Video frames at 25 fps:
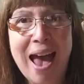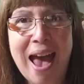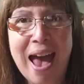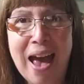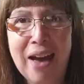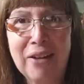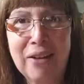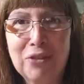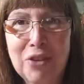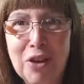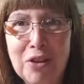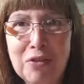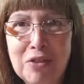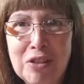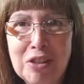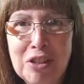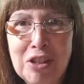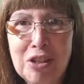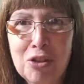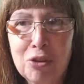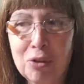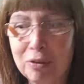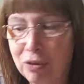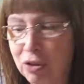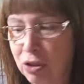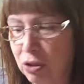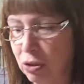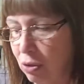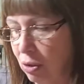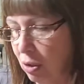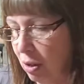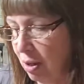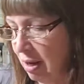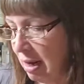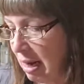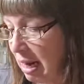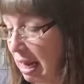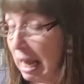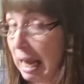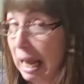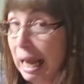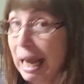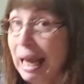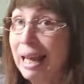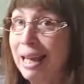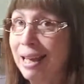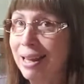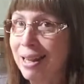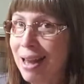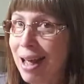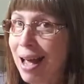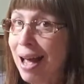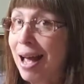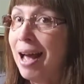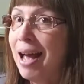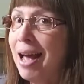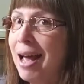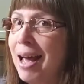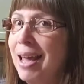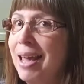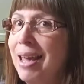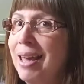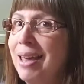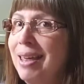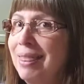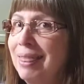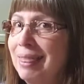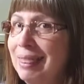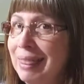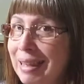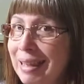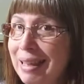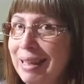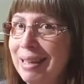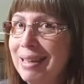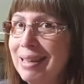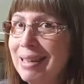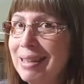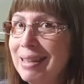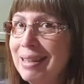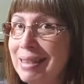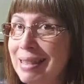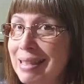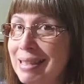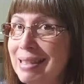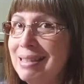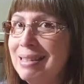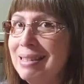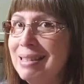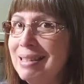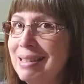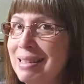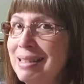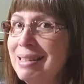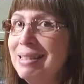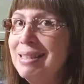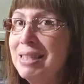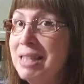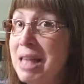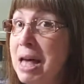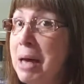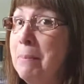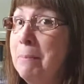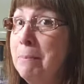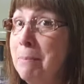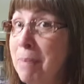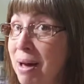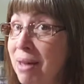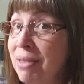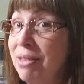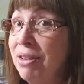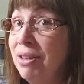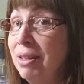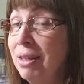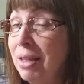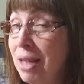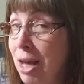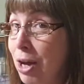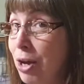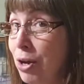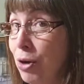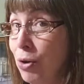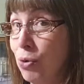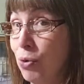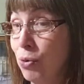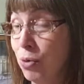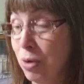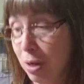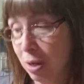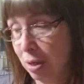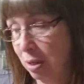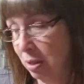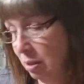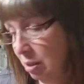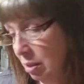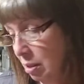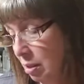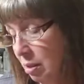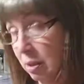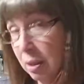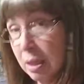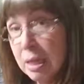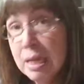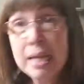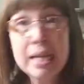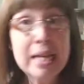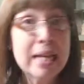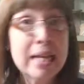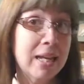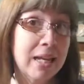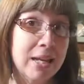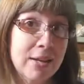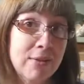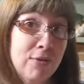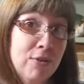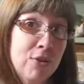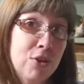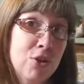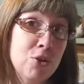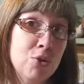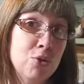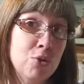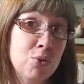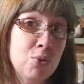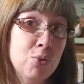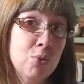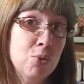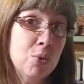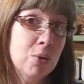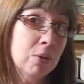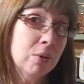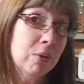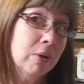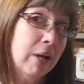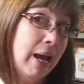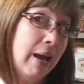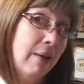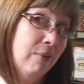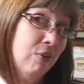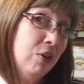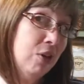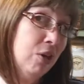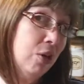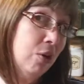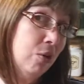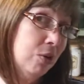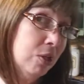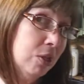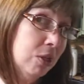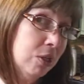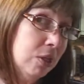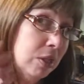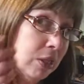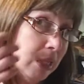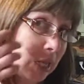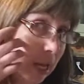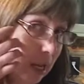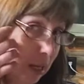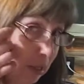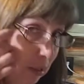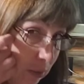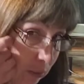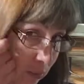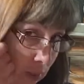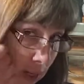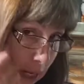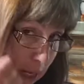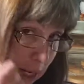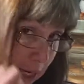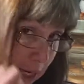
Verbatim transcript: Half off at the thrift store. And I think this is the mother lode. If you haven't noticed, yes, my